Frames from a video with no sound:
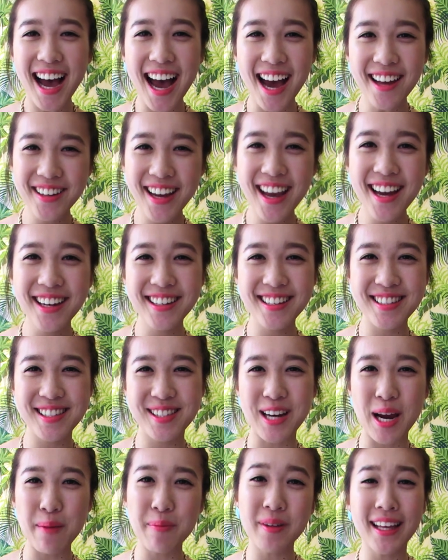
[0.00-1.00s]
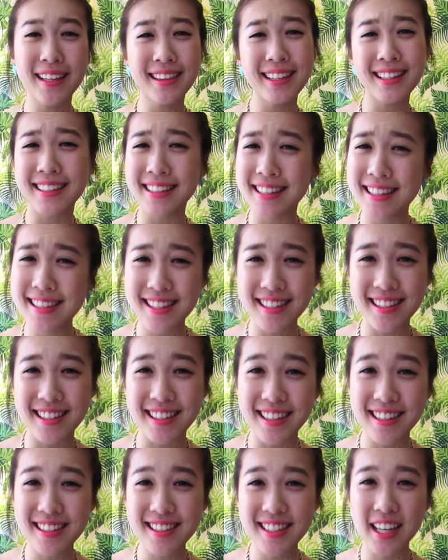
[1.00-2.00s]
I don't know how to describe it, like the years
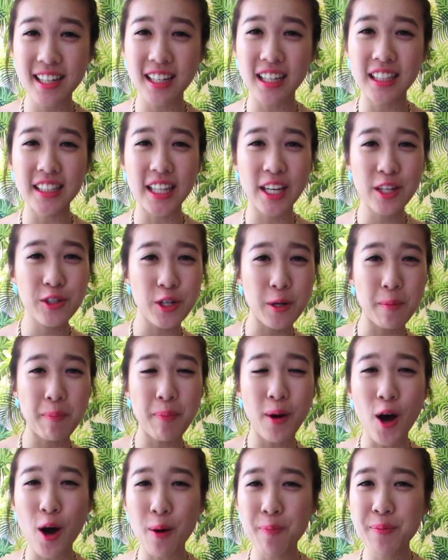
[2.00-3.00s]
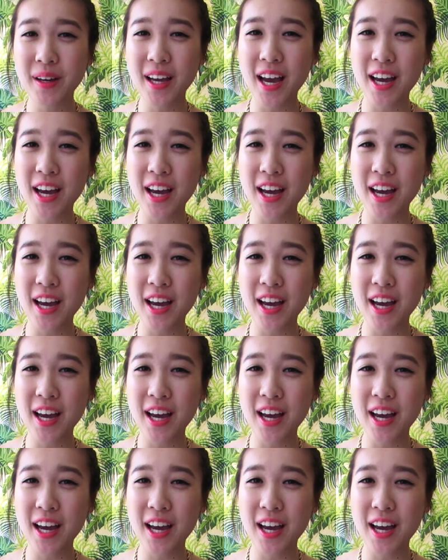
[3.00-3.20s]
and years kind of electro pop,